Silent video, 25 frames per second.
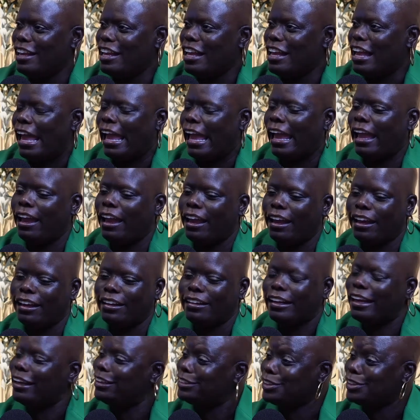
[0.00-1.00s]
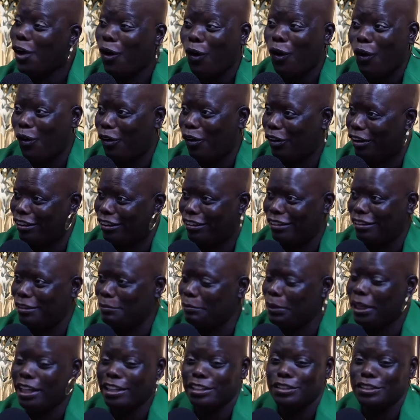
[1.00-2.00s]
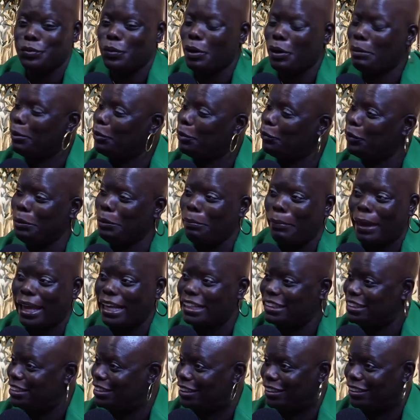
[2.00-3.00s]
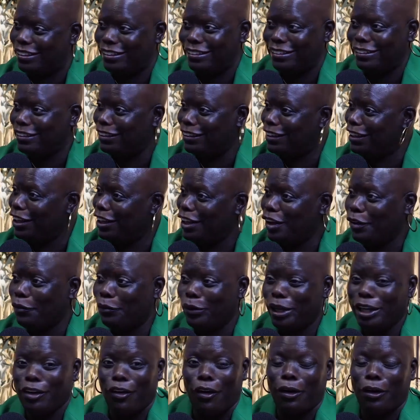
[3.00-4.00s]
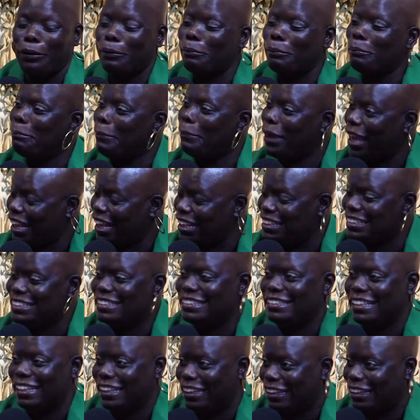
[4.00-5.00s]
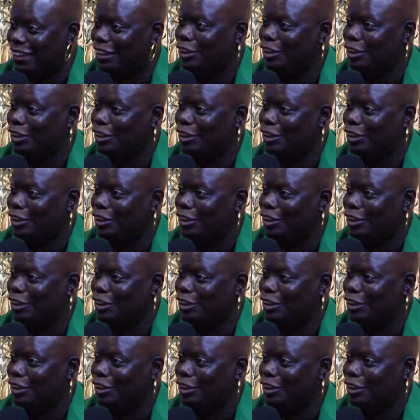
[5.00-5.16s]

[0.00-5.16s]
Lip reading: And it's hard because women, we messy. We are messy.